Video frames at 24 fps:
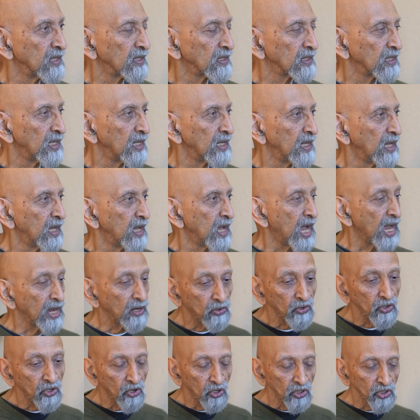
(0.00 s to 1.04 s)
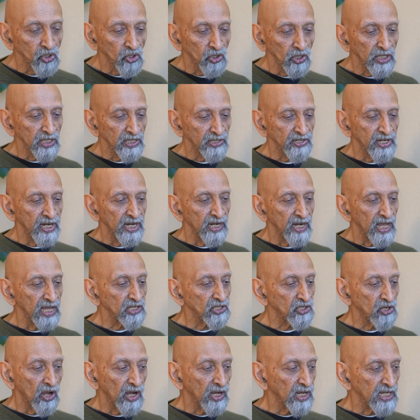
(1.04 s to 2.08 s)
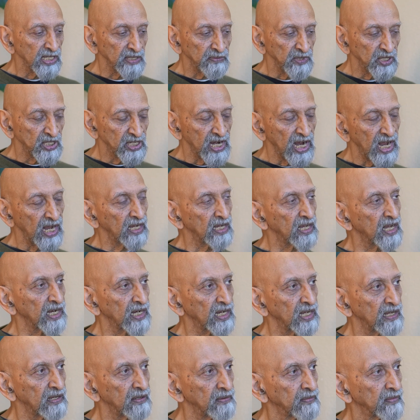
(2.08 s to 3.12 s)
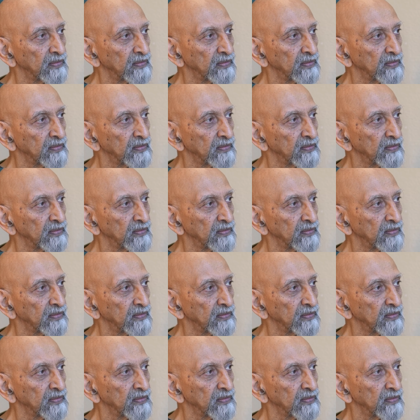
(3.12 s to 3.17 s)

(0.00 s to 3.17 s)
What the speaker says: Okay? I could hold shoulder stand as long as Mr. Iyengar can.